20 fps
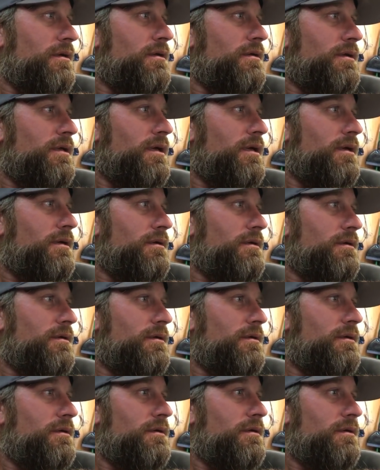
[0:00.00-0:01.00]
Yeah.
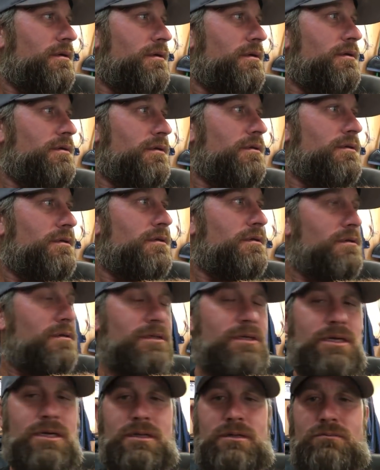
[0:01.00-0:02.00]

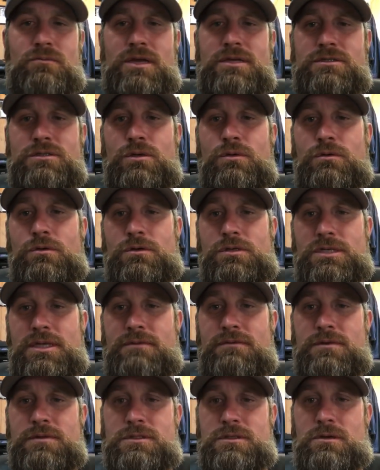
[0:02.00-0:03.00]
Yeah. Red shoulder
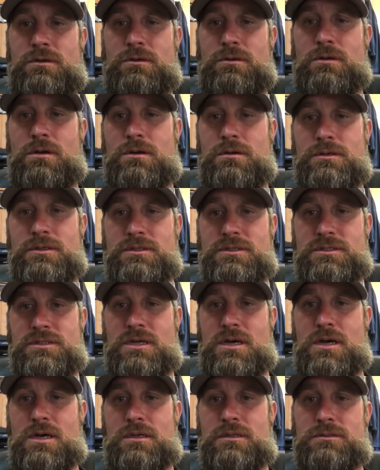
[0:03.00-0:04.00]
severums are in
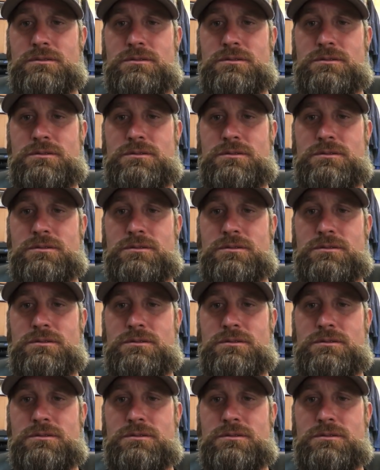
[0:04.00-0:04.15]
stock.